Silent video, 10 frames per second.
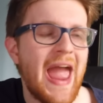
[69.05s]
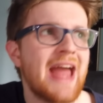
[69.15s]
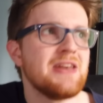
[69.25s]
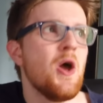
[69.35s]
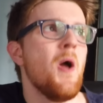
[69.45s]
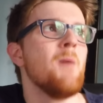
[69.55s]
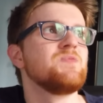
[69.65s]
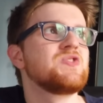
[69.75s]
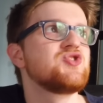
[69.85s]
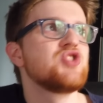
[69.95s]
And
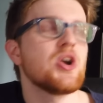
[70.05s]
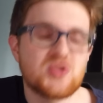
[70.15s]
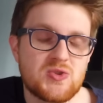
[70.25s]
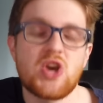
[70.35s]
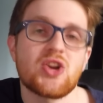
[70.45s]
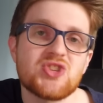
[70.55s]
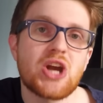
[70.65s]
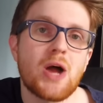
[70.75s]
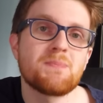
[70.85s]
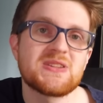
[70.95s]
ju judging
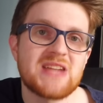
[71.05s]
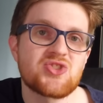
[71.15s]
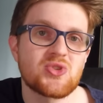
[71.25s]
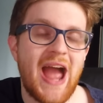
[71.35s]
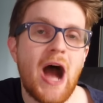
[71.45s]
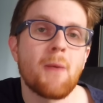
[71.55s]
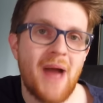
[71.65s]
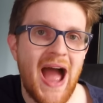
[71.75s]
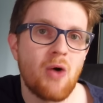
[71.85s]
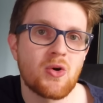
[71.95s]
on potentially how
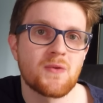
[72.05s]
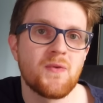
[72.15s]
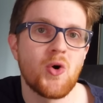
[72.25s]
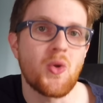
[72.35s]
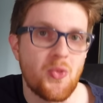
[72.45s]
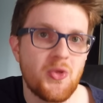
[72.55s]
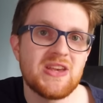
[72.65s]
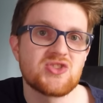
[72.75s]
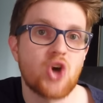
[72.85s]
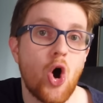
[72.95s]
powerful
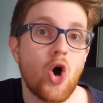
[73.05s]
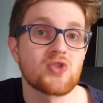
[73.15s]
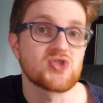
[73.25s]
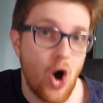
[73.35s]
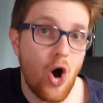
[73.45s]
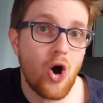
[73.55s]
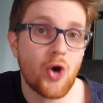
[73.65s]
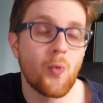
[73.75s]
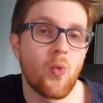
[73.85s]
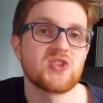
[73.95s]
these cards
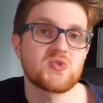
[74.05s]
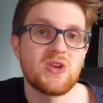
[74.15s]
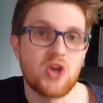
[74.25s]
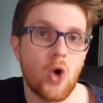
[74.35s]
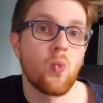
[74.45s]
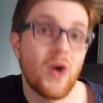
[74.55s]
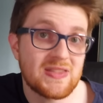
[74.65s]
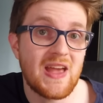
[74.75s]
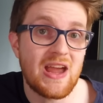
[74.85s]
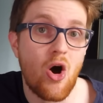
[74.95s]
are once we know
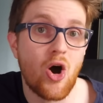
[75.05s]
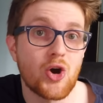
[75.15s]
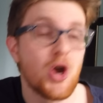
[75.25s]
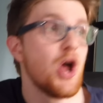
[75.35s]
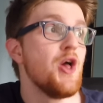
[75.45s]
what they are,